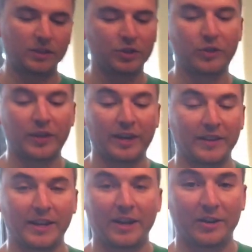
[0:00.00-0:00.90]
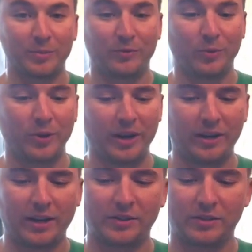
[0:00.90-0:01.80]
should have taken that out
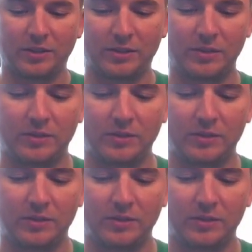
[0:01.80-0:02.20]
beforehand, actually.